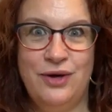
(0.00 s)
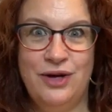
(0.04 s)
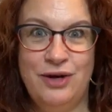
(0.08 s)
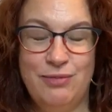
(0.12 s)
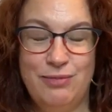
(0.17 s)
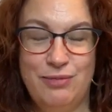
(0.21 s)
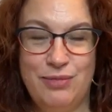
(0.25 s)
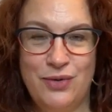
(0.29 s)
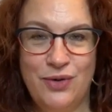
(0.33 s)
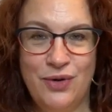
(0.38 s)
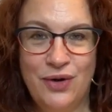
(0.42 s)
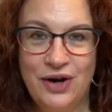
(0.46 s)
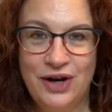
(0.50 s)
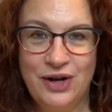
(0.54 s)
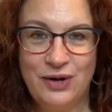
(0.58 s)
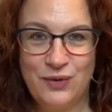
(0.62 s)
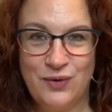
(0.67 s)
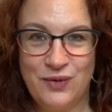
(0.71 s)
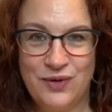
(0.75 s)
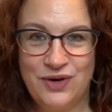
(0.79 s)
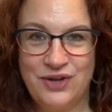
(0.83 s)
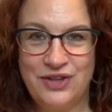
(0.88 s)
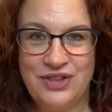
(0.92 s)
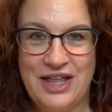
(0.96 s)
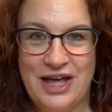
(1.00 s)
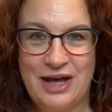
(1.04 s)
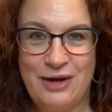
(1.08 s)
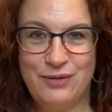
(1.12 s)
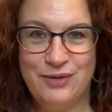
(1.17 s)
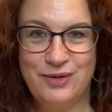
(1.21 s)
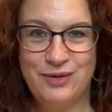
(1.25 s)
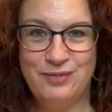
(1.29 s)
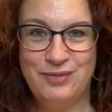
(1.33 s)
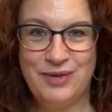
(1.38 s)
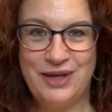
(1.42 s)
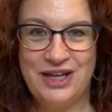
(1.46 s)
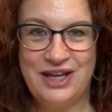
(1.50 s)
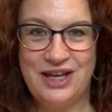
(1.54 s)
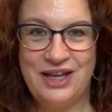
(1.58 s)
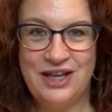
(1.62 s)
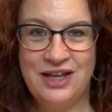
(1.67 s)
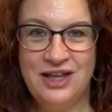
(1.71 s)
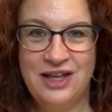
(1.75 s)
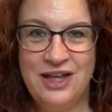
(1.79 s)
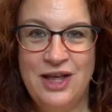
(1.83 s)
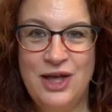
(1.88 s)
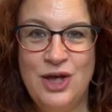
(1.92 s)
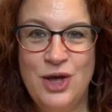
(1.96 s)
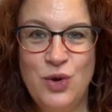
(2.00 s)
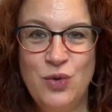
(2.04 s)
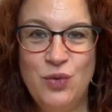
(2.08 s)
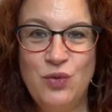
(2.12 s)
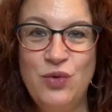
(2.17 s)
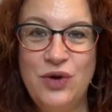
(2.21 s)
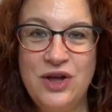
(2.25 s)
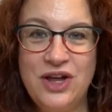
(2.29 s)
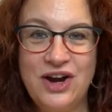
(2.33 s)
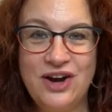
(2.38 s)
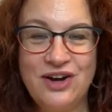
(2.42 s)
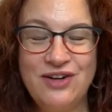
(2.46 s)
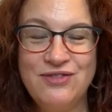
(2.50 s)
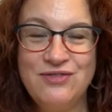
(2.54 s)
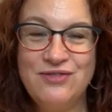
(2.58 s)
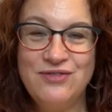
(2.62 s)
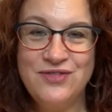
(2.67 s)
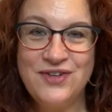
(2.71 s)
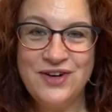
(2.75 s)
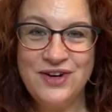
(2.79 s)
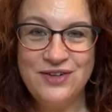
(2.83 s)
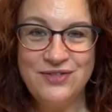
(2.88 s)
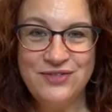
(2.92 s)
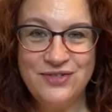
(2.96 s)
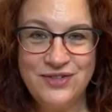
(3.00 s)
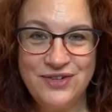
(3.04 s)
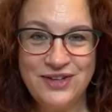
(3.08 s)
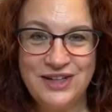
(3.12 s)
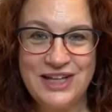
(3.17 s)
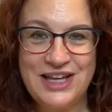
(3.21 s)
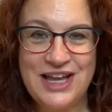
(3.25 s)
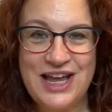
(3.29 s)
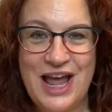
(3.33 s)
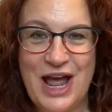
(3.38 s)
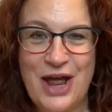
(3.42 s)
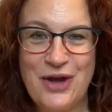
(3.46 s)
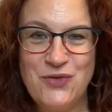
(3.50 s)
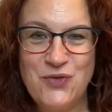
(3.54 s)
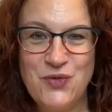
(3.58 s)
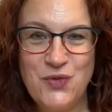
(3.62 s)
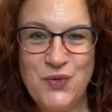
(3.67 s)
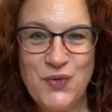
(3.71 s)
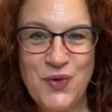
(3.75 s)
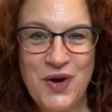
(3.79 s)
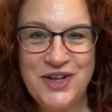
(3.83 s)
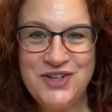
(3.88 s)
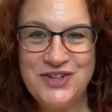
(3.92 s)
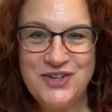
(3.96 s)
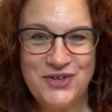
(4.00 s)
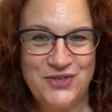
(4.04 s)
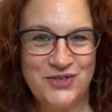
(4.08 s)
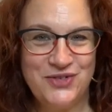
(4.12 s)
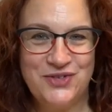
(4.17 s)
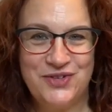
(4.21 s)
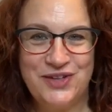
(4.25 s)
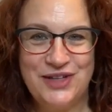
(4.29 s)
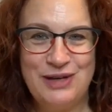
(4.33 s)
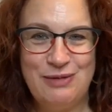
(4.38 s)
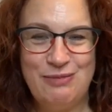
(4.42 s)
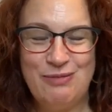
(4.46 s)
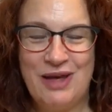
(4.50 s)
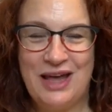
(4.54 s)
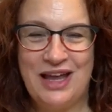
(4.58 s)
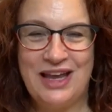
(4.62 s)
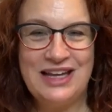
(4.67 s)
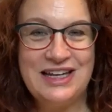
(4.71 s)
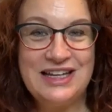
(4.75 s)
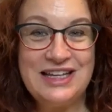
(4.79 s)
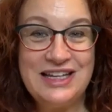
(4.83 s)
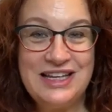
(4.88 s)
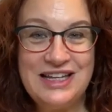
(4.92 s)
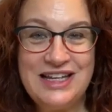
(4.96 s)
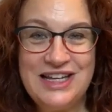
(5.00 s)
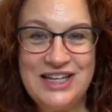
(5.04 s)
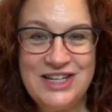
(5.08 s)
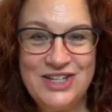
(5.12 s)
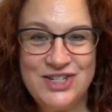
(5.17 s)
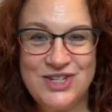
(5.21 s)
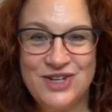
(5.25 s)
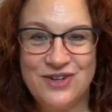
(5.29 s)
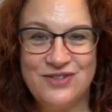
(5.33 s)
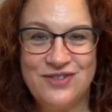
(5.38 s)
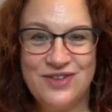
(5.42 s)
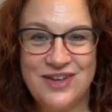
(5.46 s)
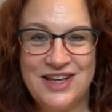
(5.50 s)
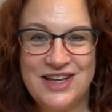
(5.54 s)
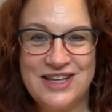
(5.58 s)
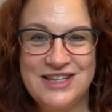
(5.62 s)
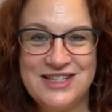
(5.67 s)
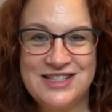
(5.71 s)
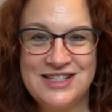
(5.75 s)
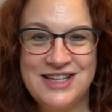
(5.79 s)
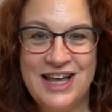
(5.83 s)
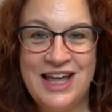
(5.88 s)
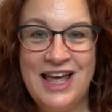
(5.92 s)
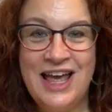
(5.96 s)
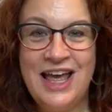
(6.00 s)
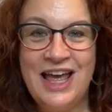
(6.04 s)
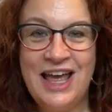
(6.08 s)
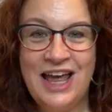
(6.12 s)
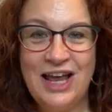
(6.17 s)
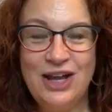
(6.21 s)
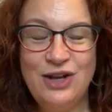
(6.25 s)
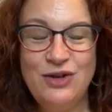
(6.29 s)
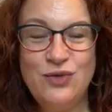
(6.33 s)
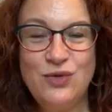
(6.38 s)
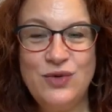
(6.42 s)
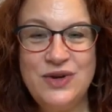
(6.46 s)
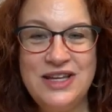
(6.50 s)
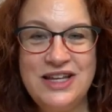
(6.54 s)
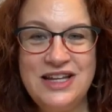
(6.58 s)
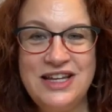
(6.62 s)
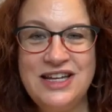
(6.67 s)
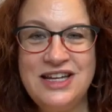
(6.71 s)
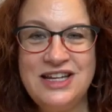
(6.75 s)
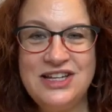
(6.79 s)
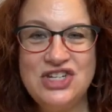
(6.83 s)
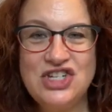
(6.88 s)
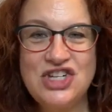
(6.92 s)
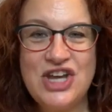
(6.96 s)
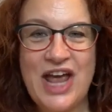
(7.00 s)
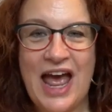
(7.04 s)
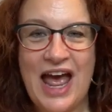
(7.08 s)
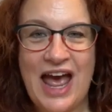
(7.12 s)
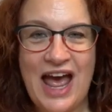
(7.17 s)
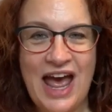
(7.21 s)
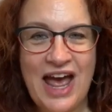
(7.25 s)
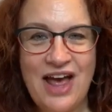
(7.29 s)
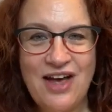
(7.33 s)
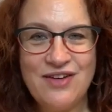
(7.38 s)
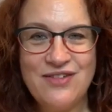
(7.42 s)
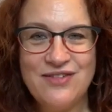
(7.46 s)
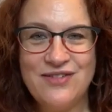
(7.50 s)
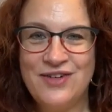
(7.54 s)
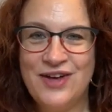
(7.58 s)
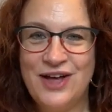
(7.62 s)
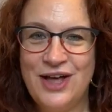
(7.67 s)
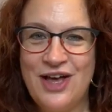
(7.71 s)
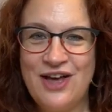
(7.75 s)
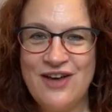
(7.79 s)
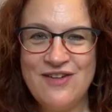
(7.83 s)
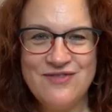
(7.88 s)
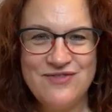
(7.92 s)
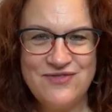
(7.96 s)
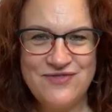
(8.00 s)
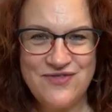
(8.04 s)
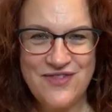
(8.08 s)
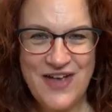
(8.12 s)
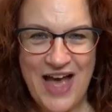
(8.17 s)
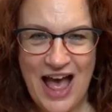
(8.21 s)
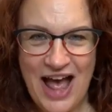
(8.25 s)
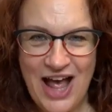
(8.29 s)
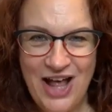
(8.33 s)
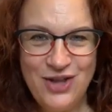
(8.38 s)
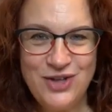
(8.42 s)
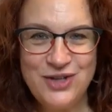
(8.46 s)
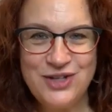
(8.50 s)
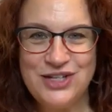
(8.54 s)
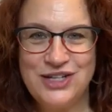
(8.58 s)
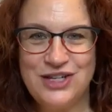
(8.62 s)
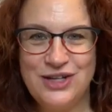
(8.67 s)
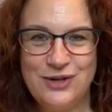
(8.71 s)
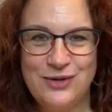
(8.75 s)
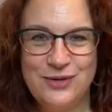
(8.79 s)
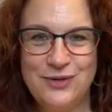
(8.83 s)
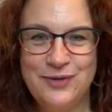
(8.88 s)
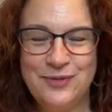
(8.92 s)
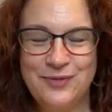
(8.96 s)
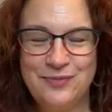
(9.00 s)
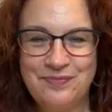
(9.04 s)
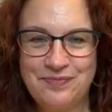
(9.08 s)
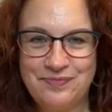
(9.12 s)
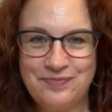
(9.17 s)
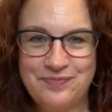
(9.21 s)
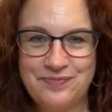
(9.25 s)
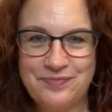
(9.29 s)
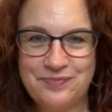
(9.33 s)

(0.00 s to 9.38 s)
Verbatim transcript: what a boring world that would be. We are fearfully and wonderfully made, each of us, and we each have value.